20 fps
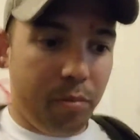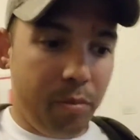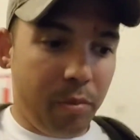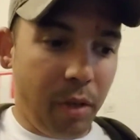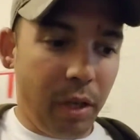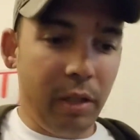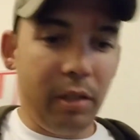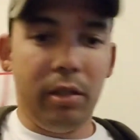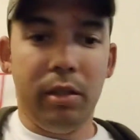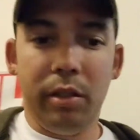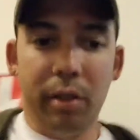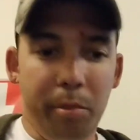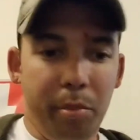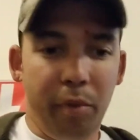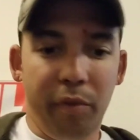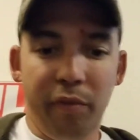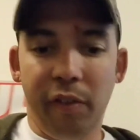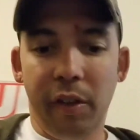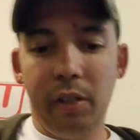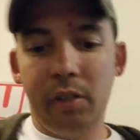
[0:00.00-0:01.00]
nicely and
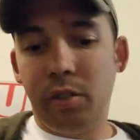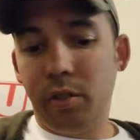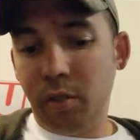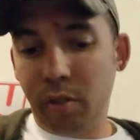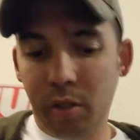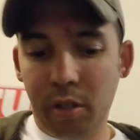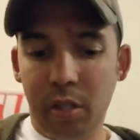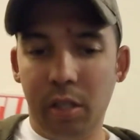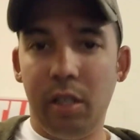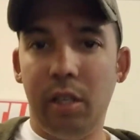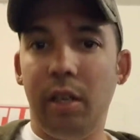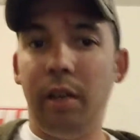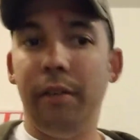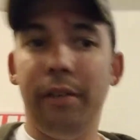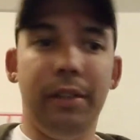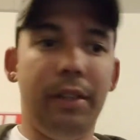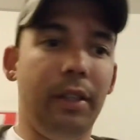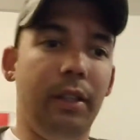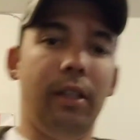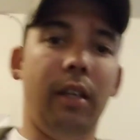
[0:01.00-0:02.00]
professionally and
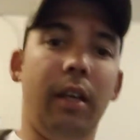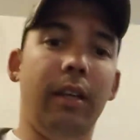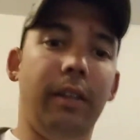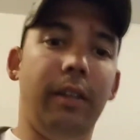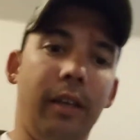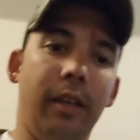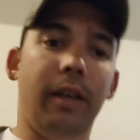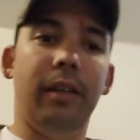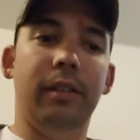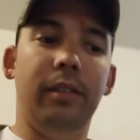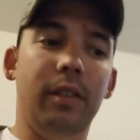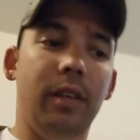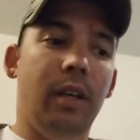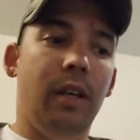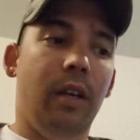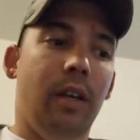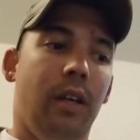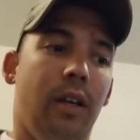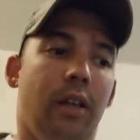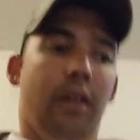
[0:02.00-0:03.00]
everything like that.
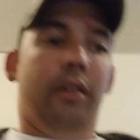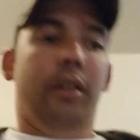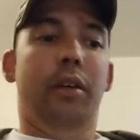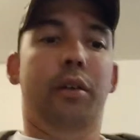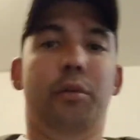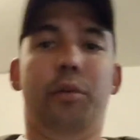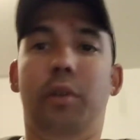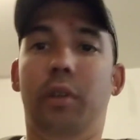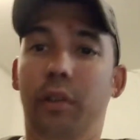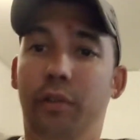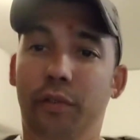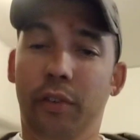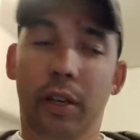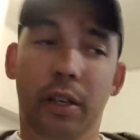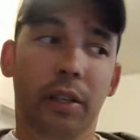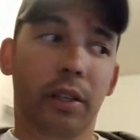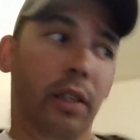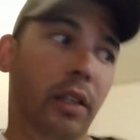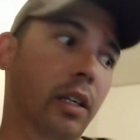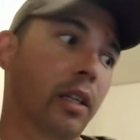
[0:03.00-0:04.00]
They were really
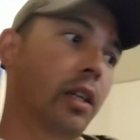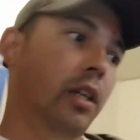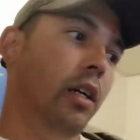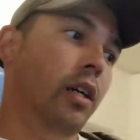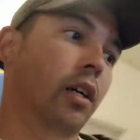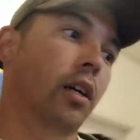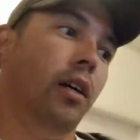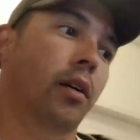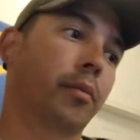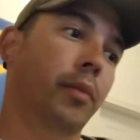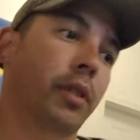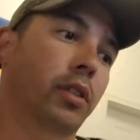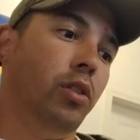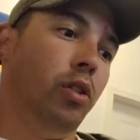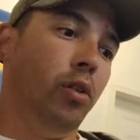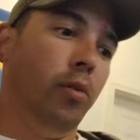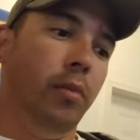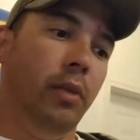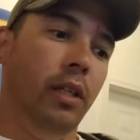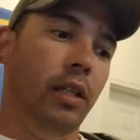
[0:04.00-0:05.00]
friendly. They
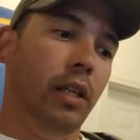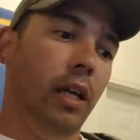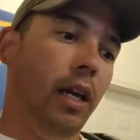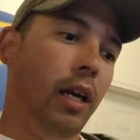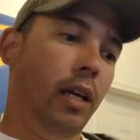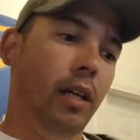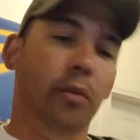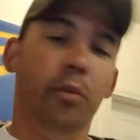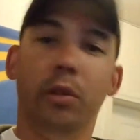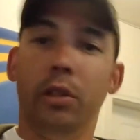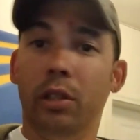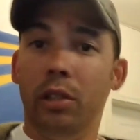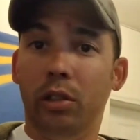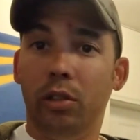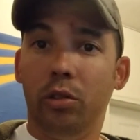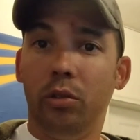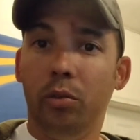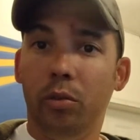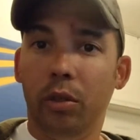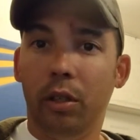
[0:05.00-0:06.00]
told me, "Hey,
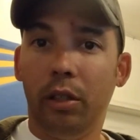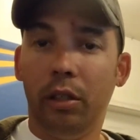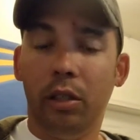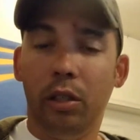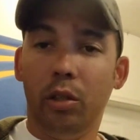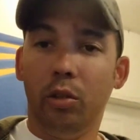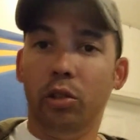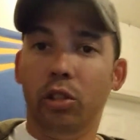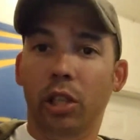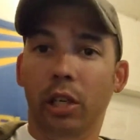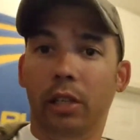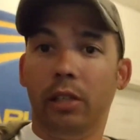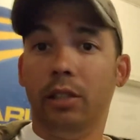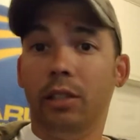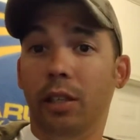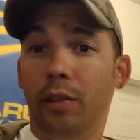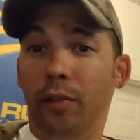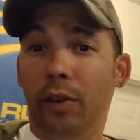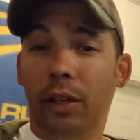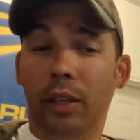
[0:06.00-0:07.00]
I'm gonna go check and
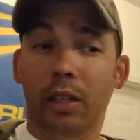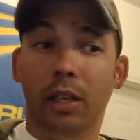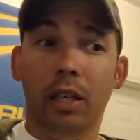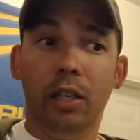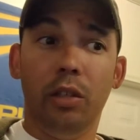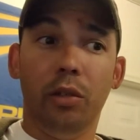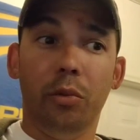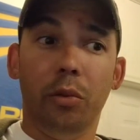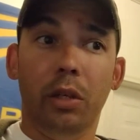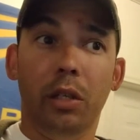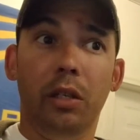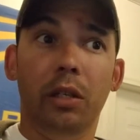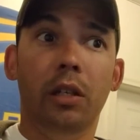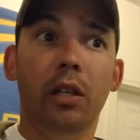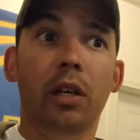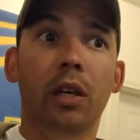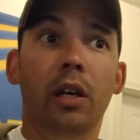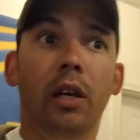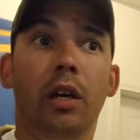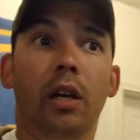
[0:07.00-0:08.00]
see if I can get you in
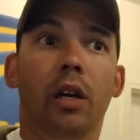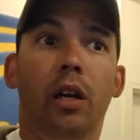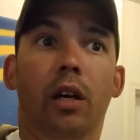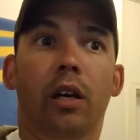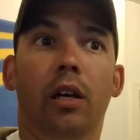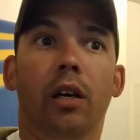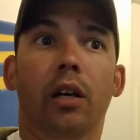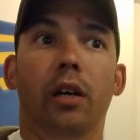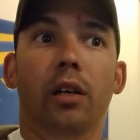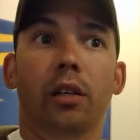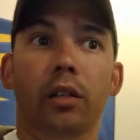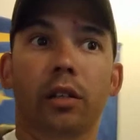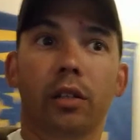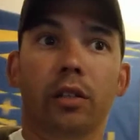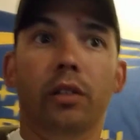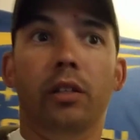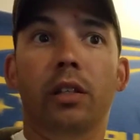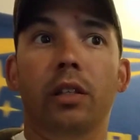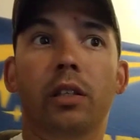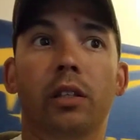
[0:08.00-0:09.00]

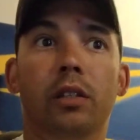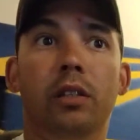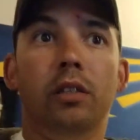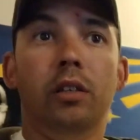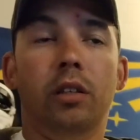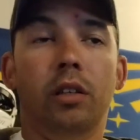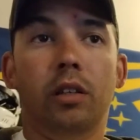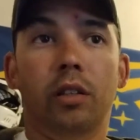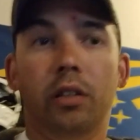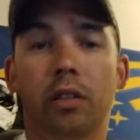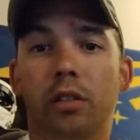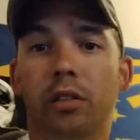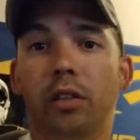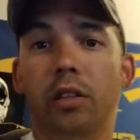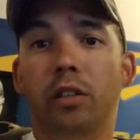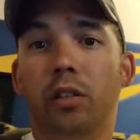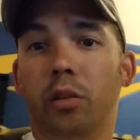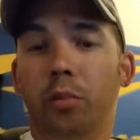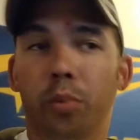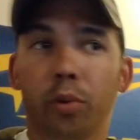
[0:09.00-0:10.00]
earlier
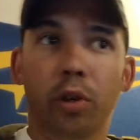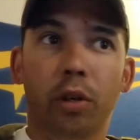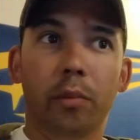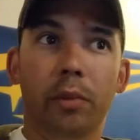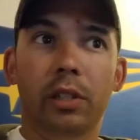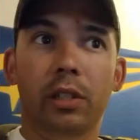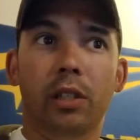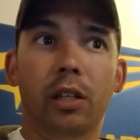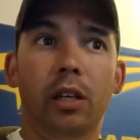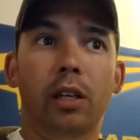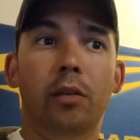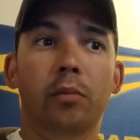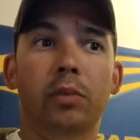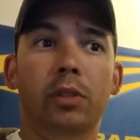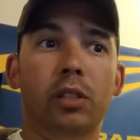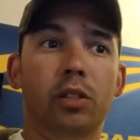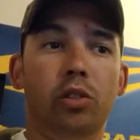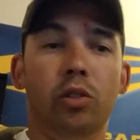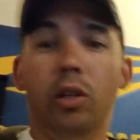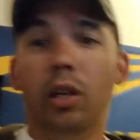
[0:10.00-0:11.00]
than your appointment time
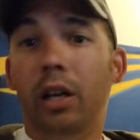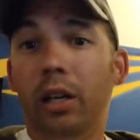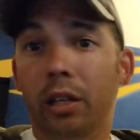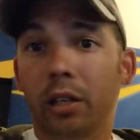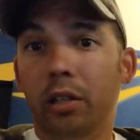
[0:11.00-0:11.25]
since you got